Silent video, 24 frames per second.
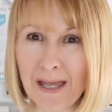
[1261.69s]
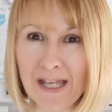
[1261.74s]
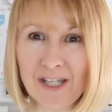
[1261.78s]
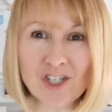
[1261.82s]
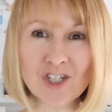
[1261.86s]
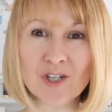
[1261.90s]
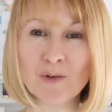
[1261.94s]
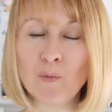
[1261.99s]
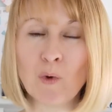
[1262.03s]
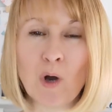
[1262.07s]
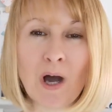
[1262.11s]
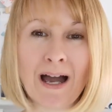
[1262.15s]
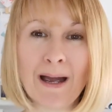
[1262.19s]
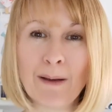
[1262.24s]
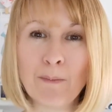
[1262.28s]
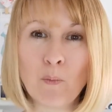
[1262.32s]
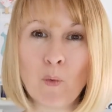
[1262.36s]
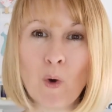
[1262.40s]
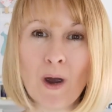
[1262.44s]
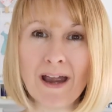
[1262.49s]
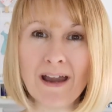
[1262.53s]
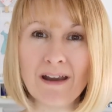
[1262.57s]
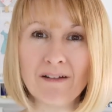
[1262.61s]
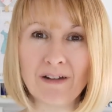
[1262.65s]
mention what
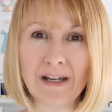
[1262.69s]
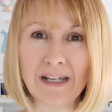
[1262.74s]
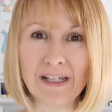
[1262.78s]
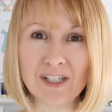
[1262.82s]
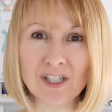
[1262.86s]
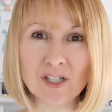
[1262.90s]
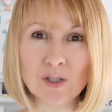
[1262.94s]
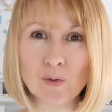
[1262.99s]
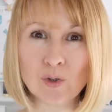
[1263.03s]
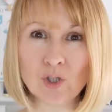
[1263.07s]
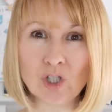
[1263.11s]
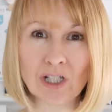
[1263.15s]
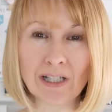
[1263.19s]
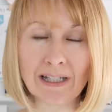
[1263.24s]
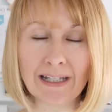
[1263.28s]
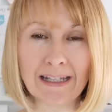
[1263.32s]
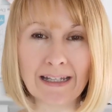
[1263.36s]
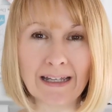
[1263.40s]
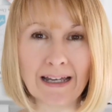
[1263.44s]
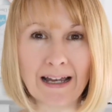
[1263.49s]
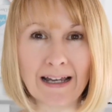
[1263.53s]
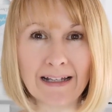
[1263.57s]
I'm wearing usually,